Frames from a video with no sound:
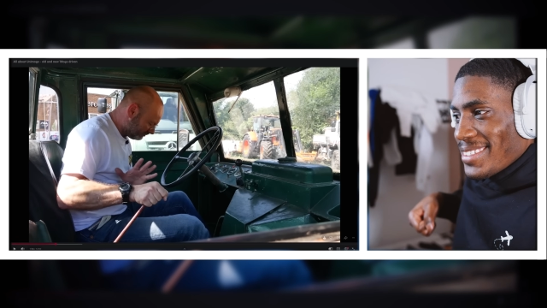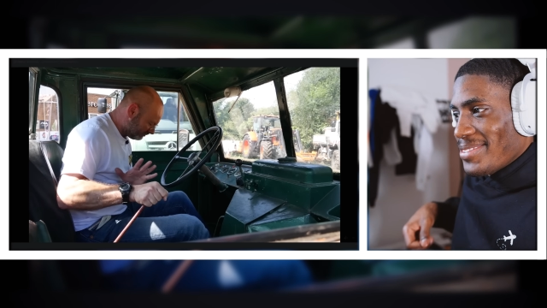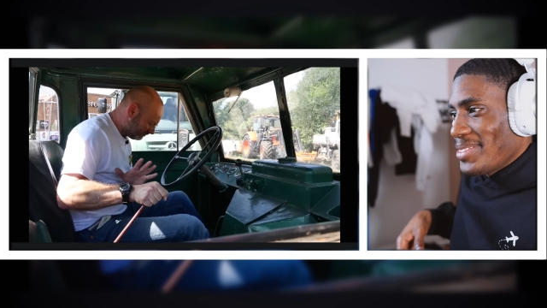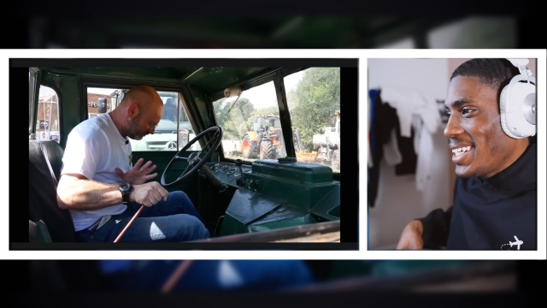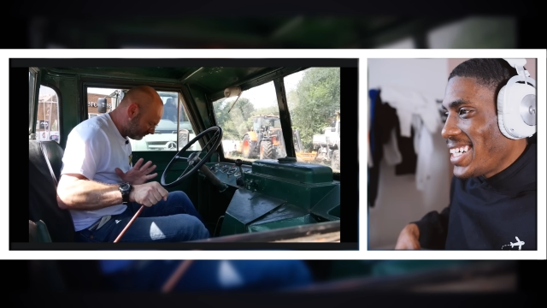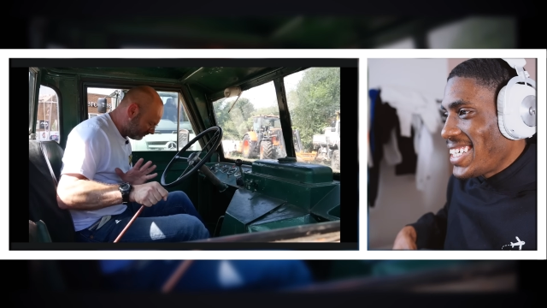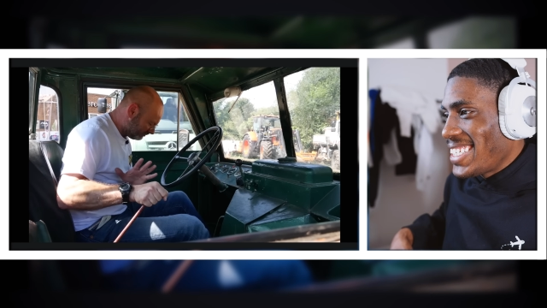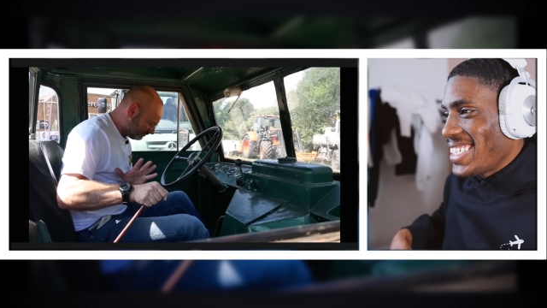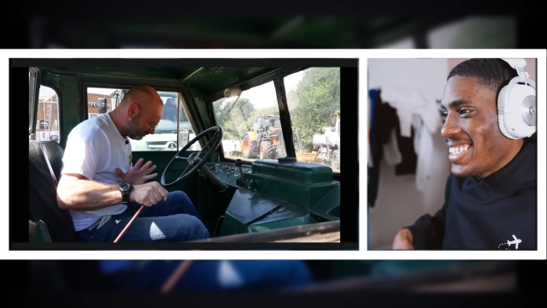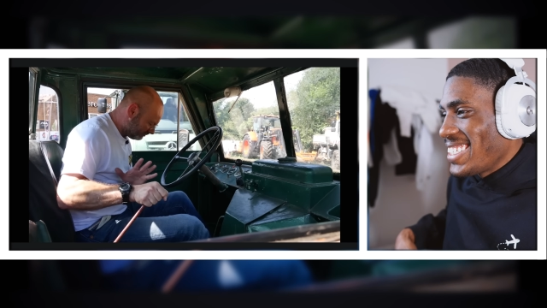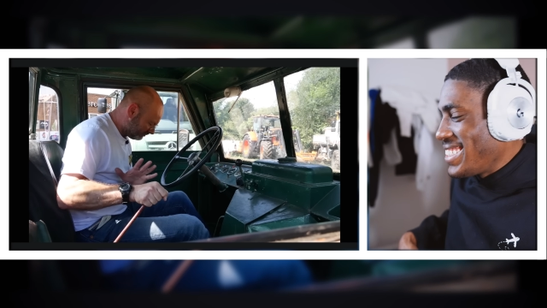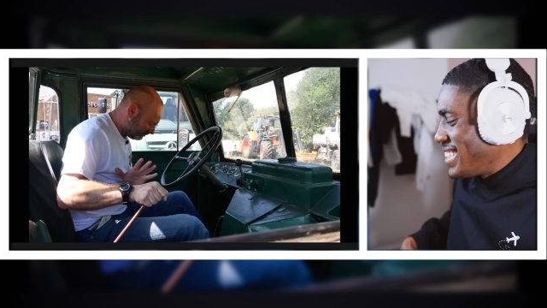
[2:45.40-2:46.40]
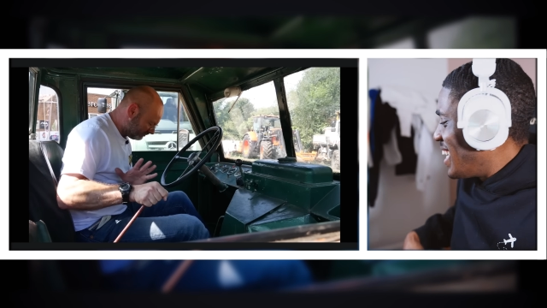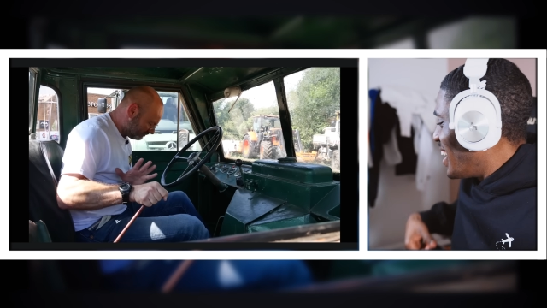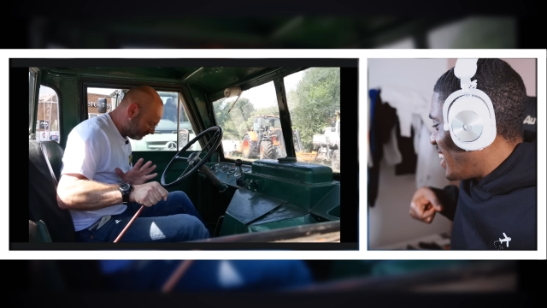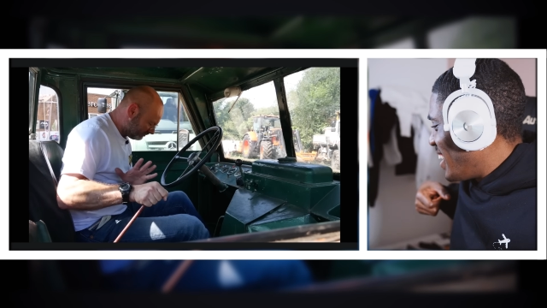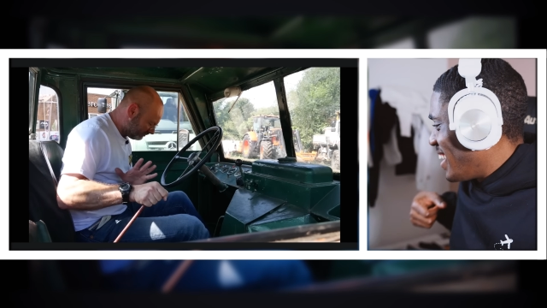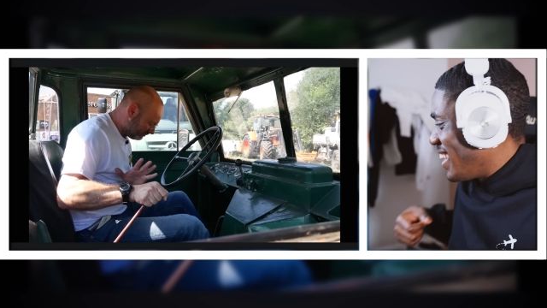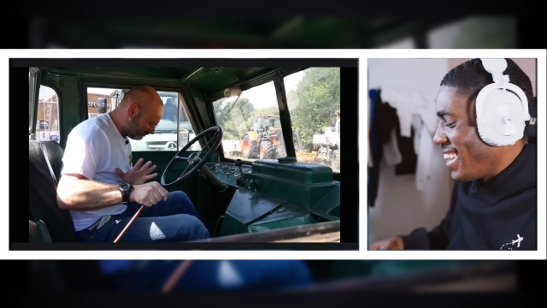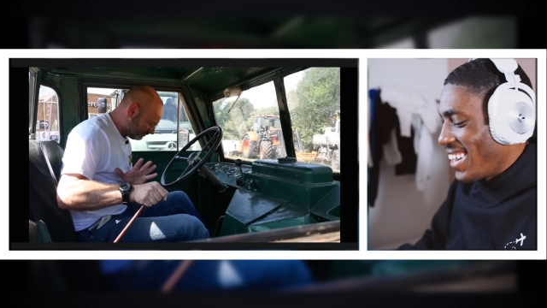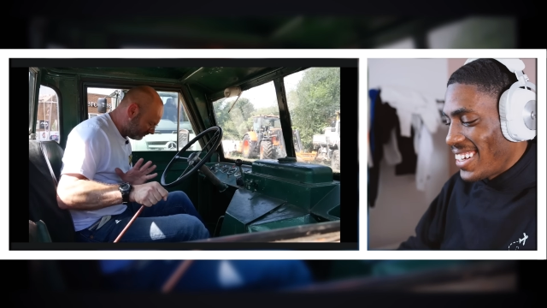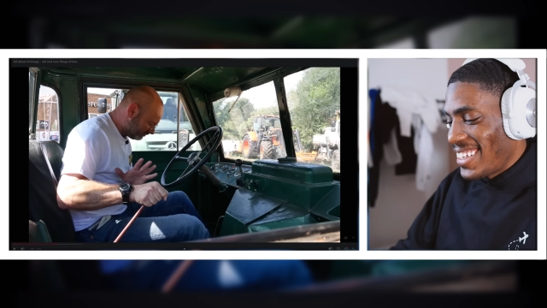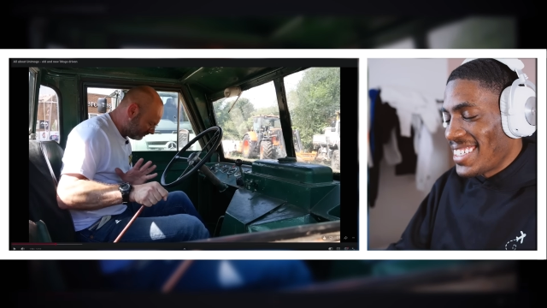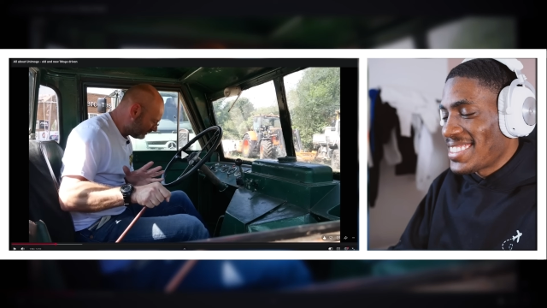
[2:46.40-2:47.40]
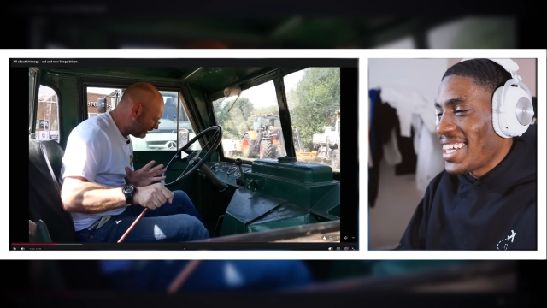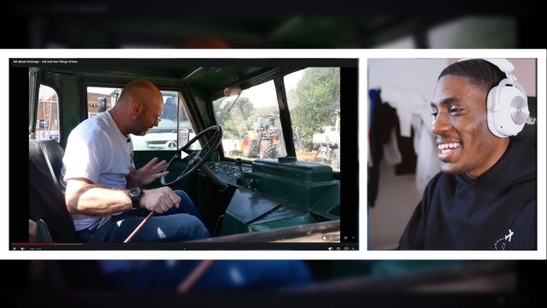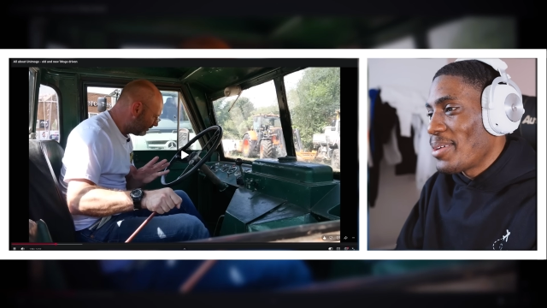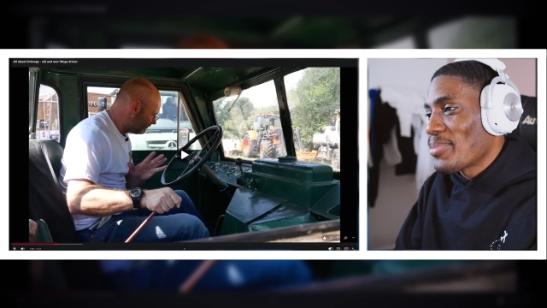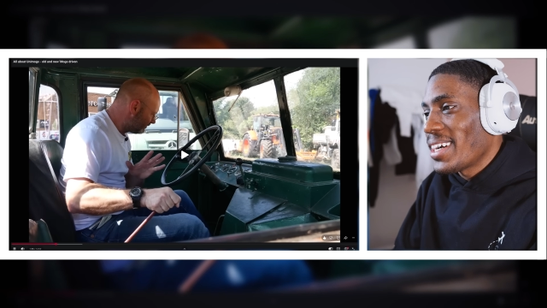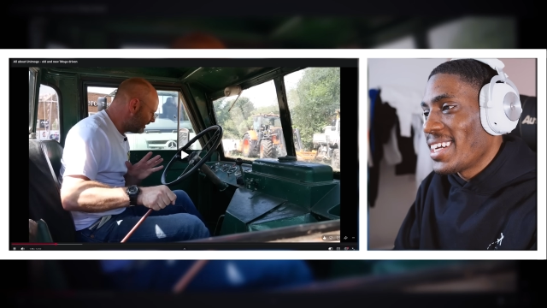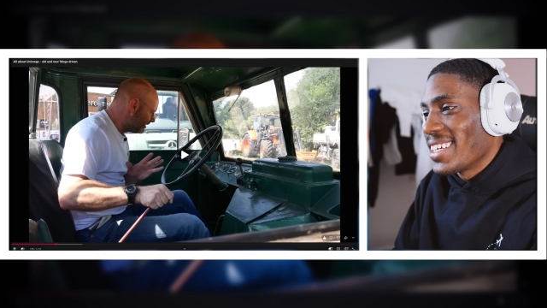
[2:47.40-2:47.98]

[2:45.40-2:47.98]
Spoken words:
What? Nah, that's a handbrake.